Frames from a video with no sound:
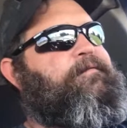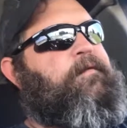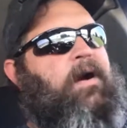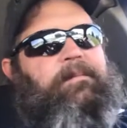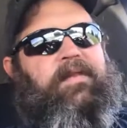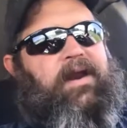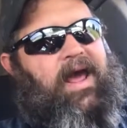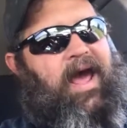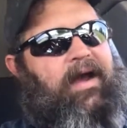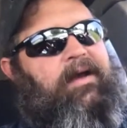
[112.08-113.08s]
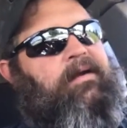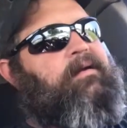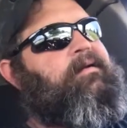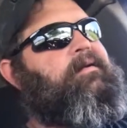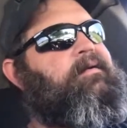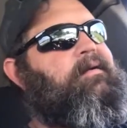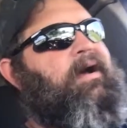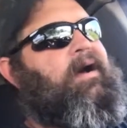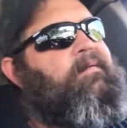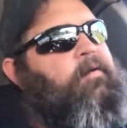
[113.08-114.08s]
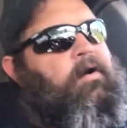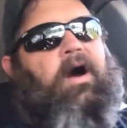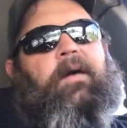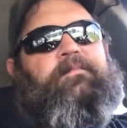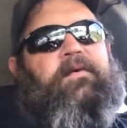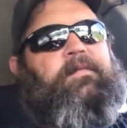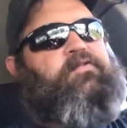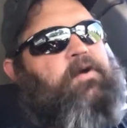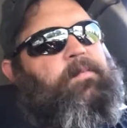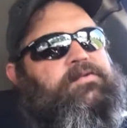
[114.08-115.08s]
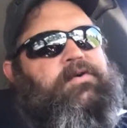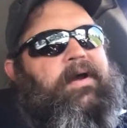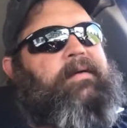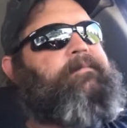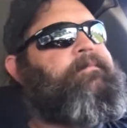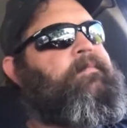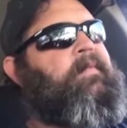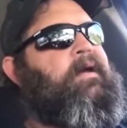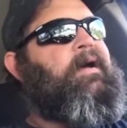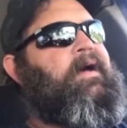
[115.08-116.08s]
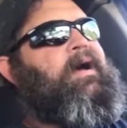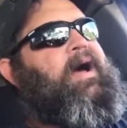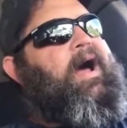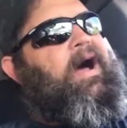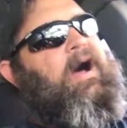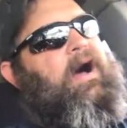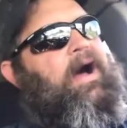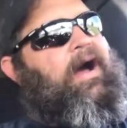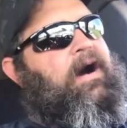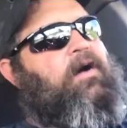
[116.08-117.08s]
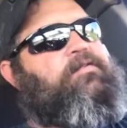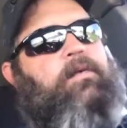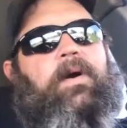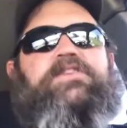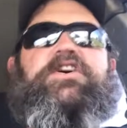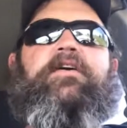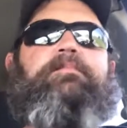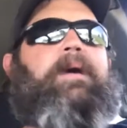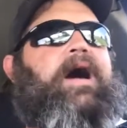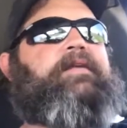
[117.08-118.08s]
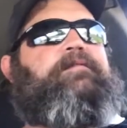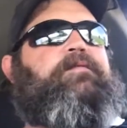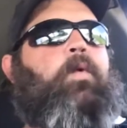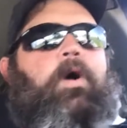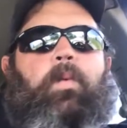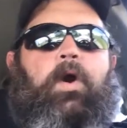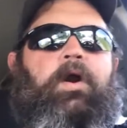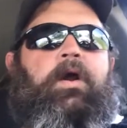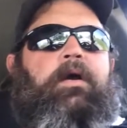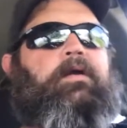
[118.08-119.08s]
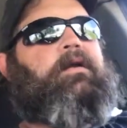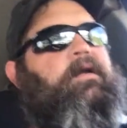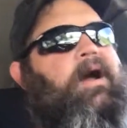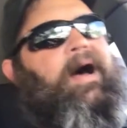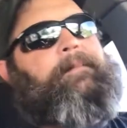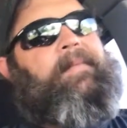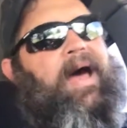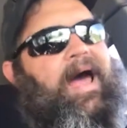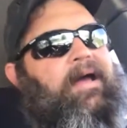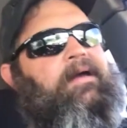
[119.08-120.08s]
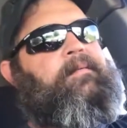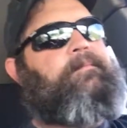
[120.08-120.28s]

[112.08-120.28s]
from the neck, or up from the triple tree. I also adjust mine forward, not back.